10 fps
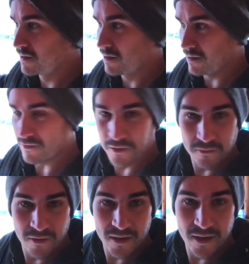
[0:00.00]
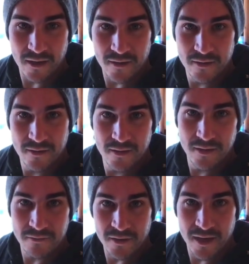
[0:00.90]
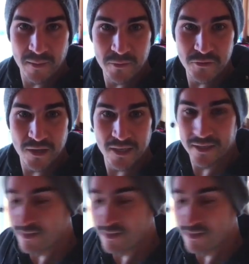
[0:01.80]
Let's go find out if the camper's running.